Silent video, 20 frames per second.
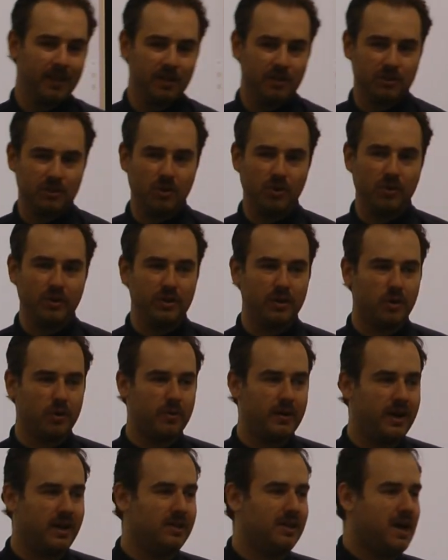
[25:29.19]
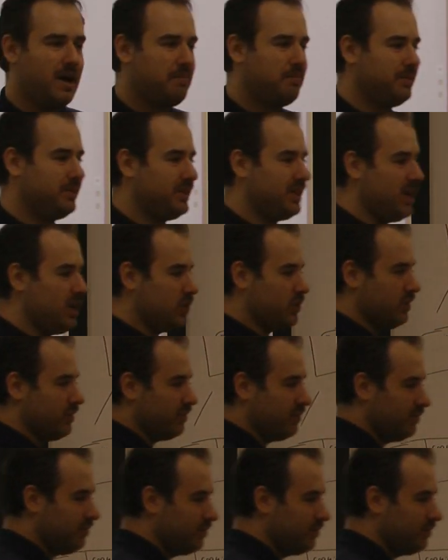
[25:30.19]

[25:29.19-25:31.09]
So URL obfuscation.